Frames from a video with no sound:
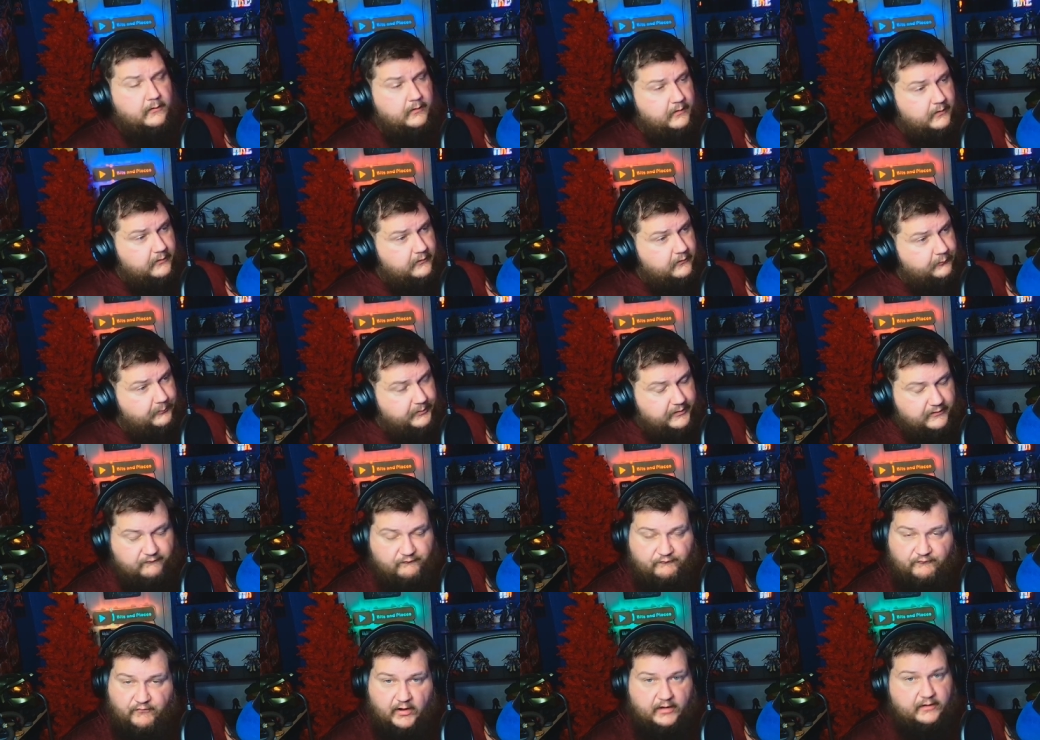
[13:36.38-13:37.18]
it could be
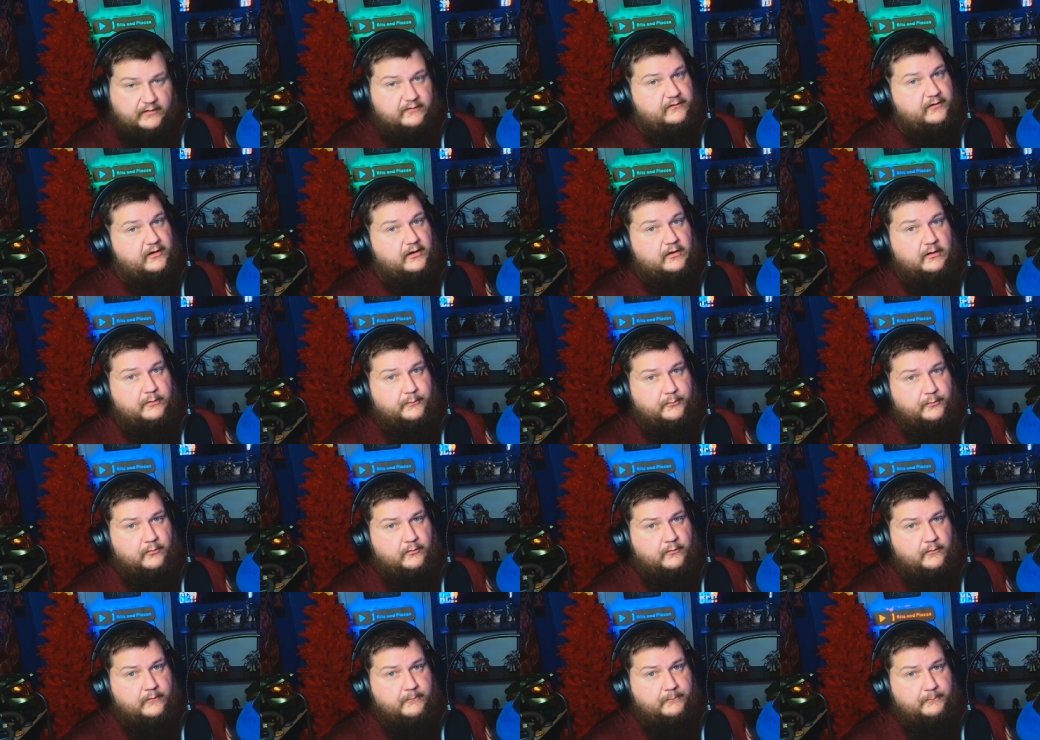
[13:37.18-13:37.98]
fucking
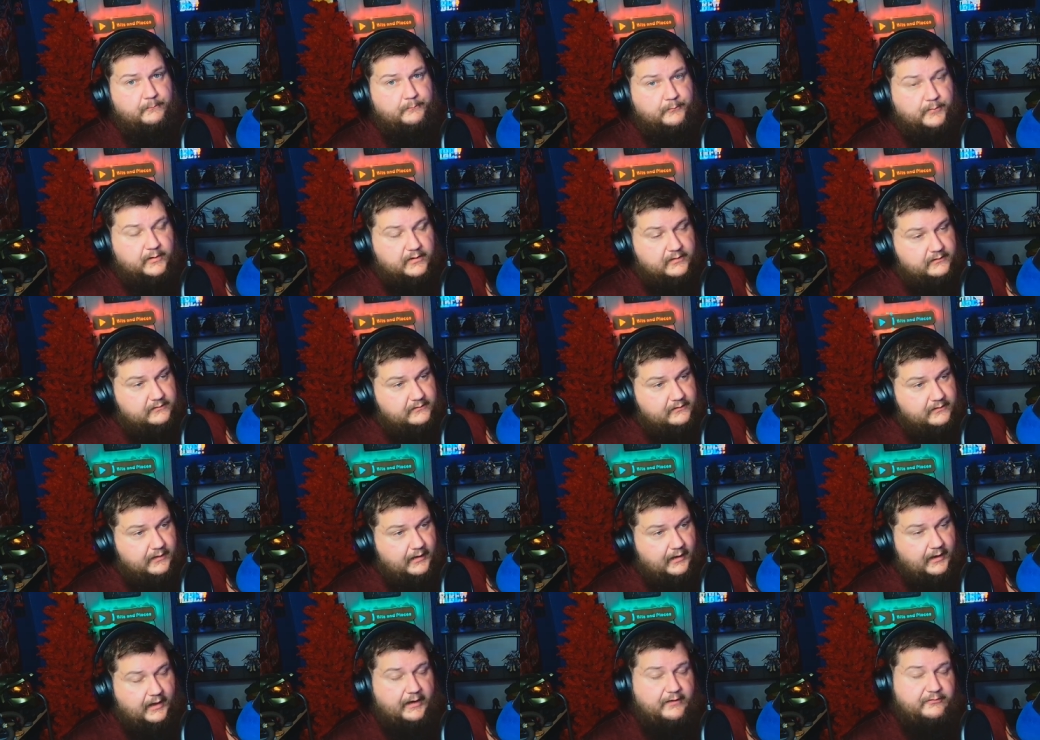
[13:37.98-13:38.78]
terrible, but
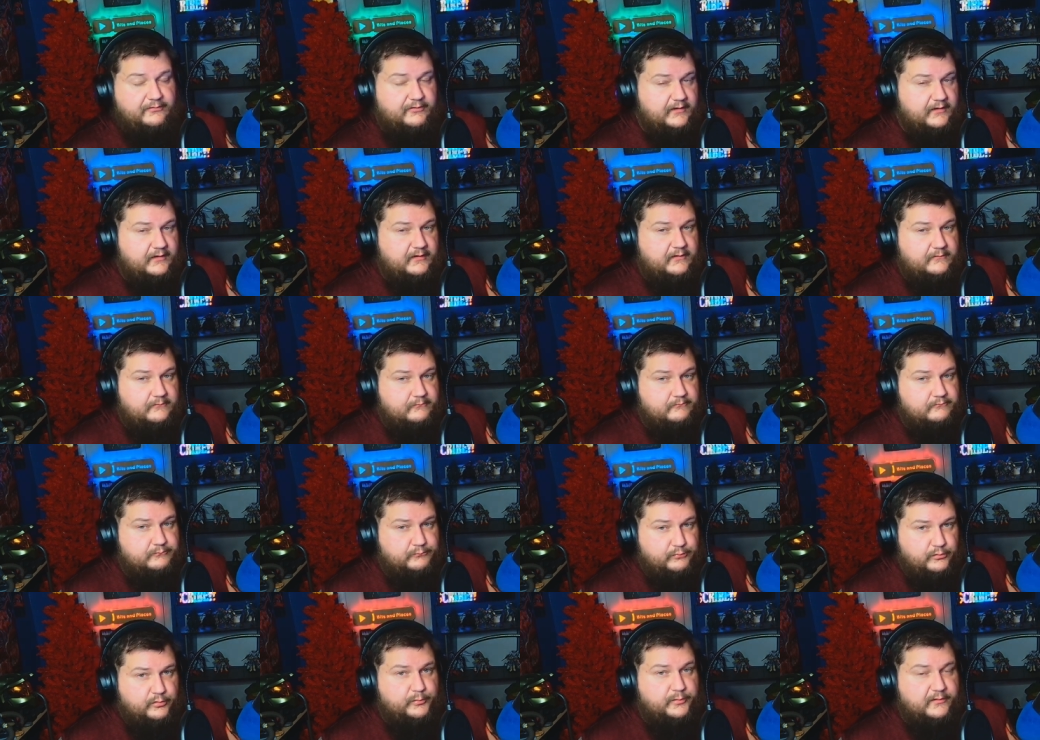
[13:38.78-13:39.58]
I think
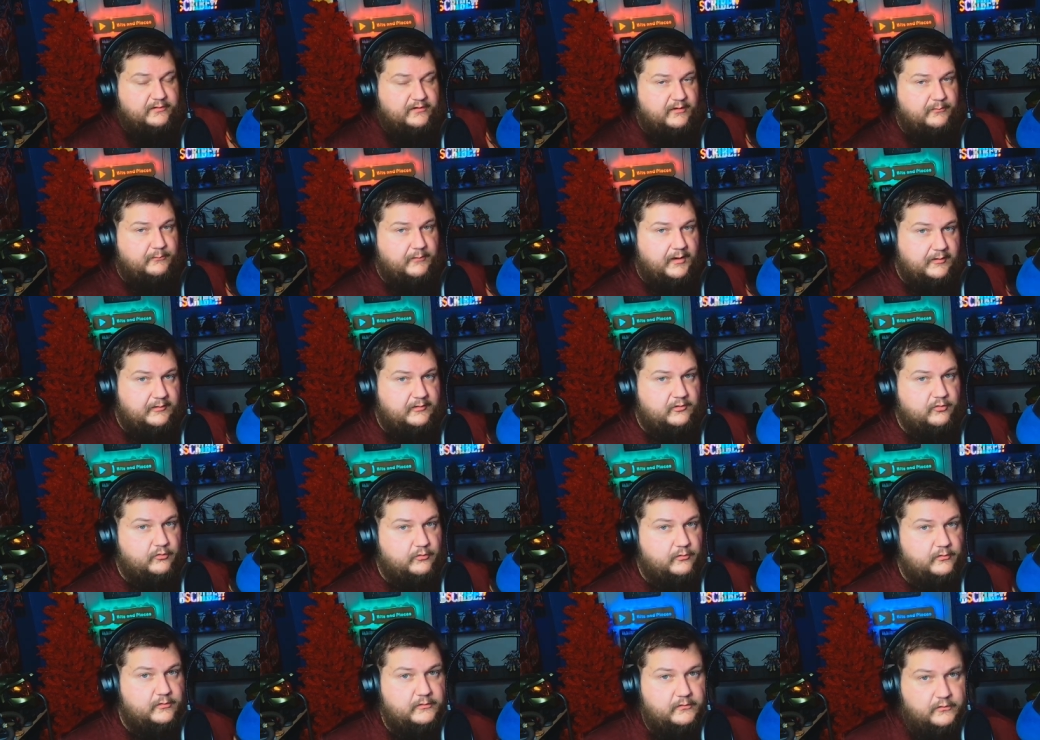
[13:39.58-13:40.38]
Bloober Team may
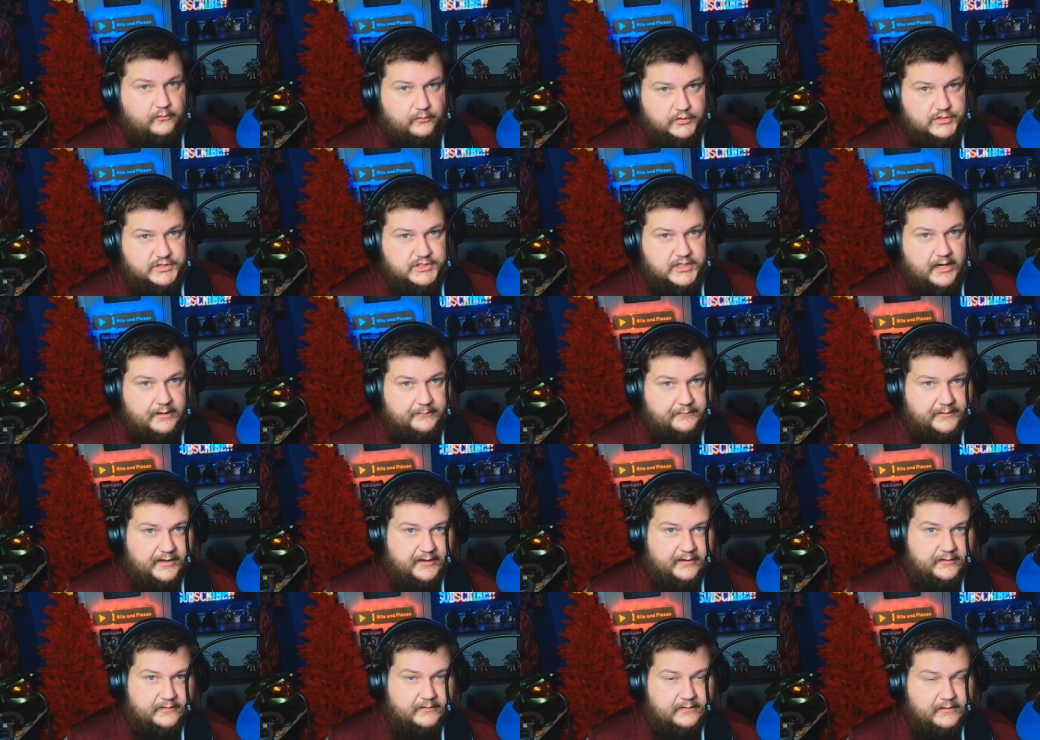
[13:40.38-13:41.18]
do a good job
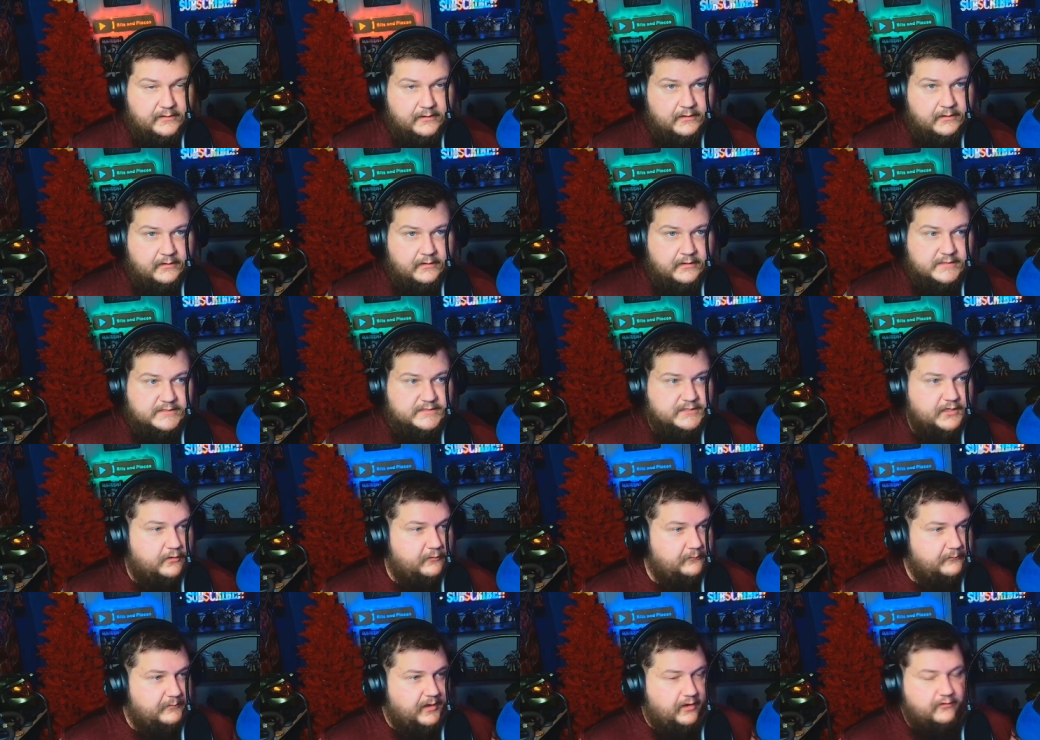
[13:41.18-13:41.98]
at it.
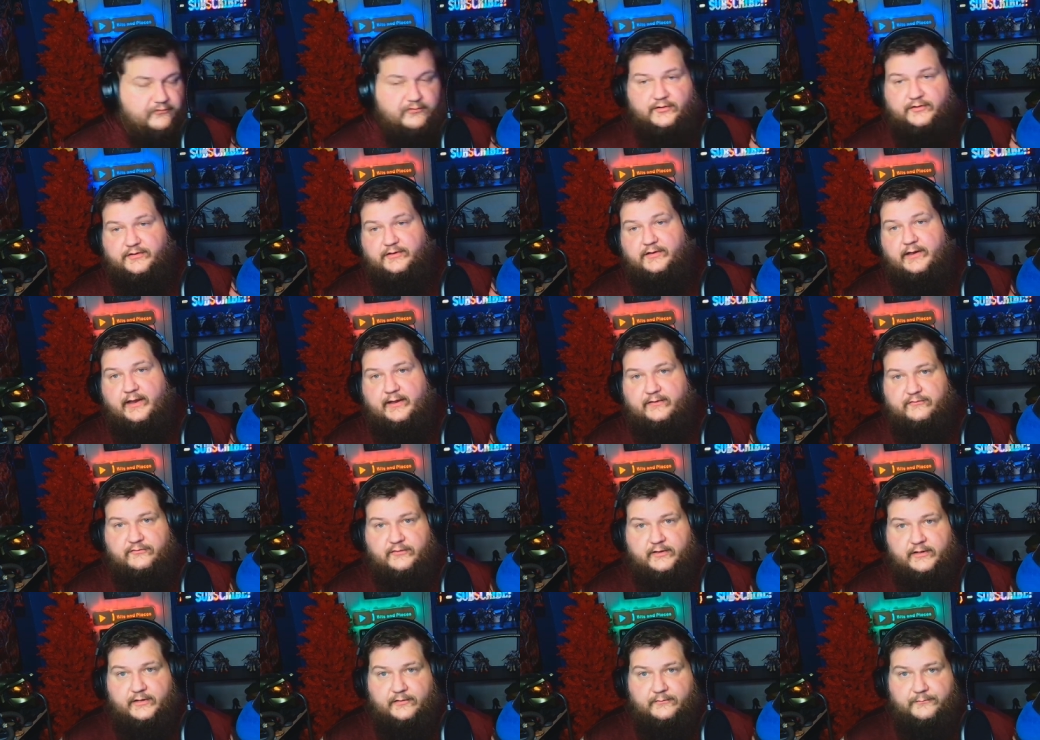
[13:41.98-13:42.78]
So I'll talk to you
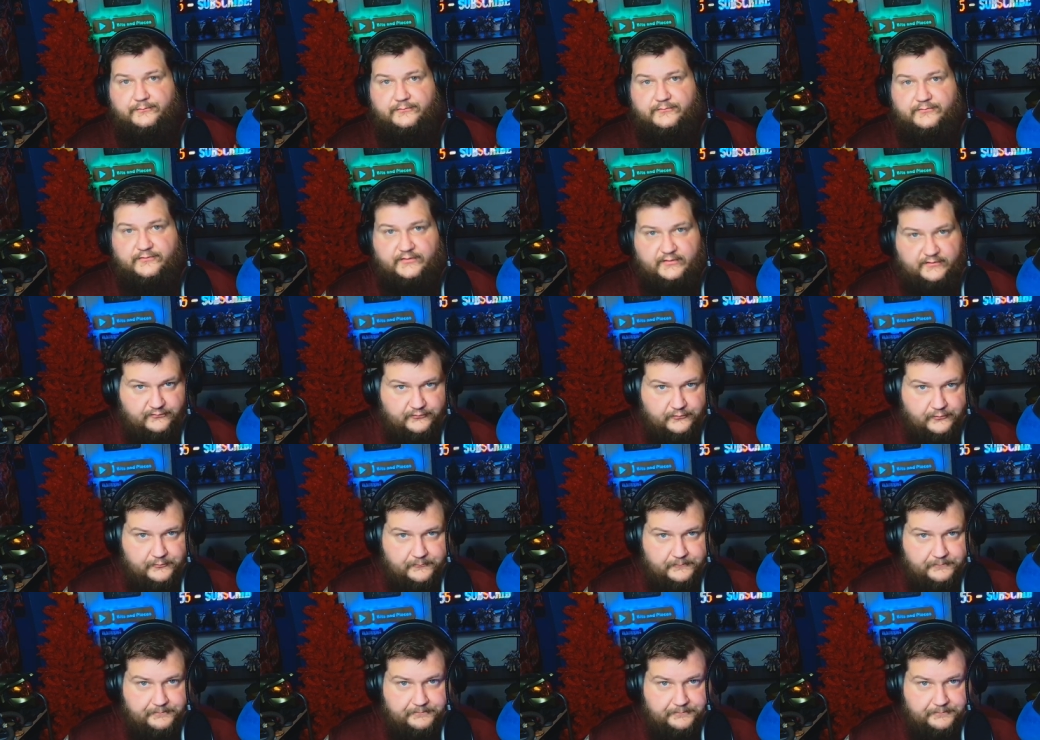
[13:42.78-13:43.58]
guys later. See you soon.